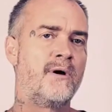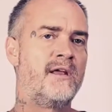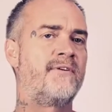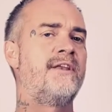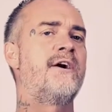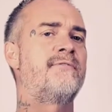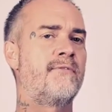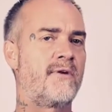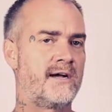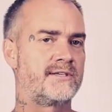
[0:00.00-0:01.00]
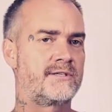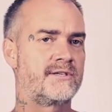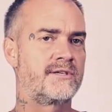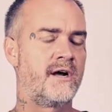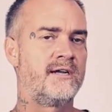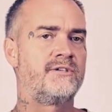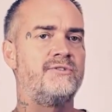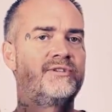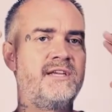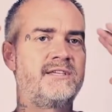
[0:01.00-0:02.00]
But if enough of us decide
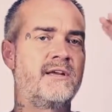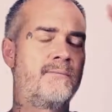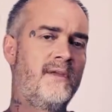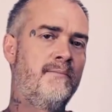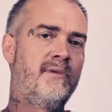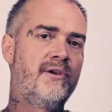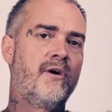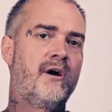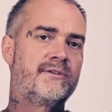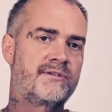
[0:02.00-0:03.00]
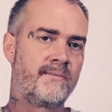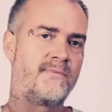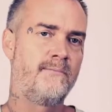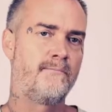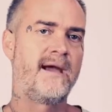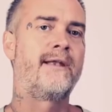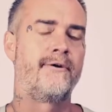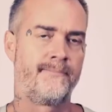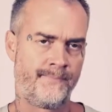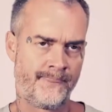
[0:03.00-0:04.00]
to see something beyond, something
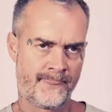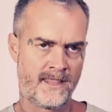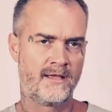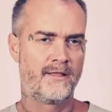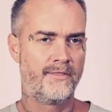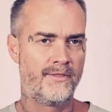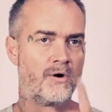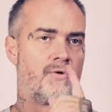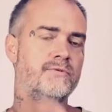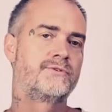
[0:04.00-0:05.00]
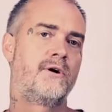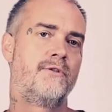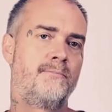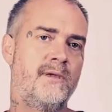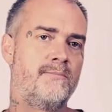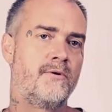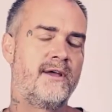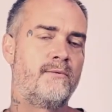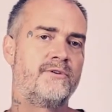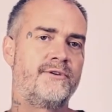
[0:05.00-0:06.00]
better, those are the people
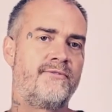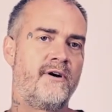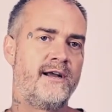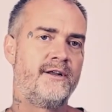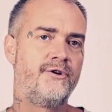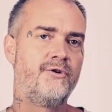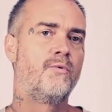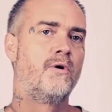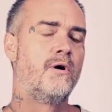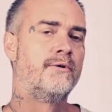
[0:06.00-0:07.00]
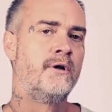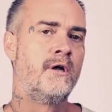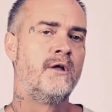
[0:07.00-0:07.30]
that will define a new world.